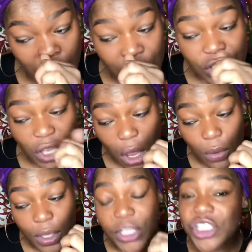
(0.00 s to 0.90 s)

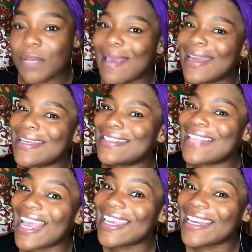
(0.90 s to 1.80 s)
So she made an
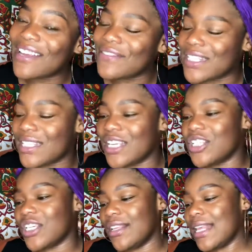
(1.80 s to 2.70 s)
executive
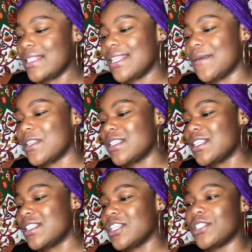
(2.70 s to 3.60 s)
decision. Let's see what this
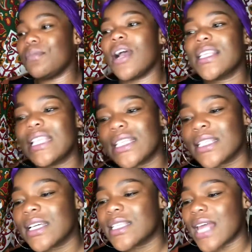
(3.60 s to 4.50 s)
decision process
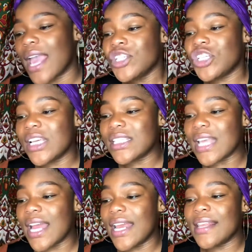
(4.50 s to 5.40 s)
looks like. She
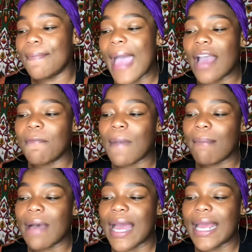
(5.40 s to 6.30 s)
said, in the back of my
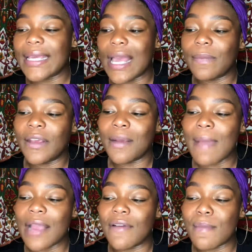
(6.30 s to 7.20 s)
mind, I kept hearing
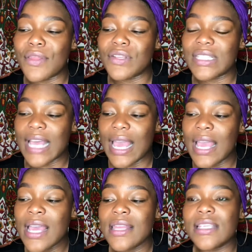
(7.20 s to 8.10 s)
my grandmother say,
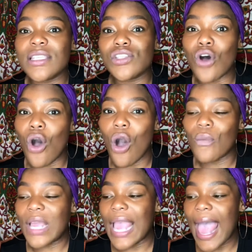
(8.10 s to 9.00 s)
this is all
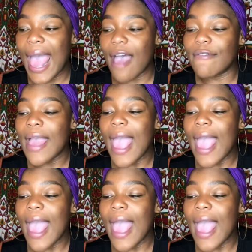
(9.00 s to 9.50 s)
we have.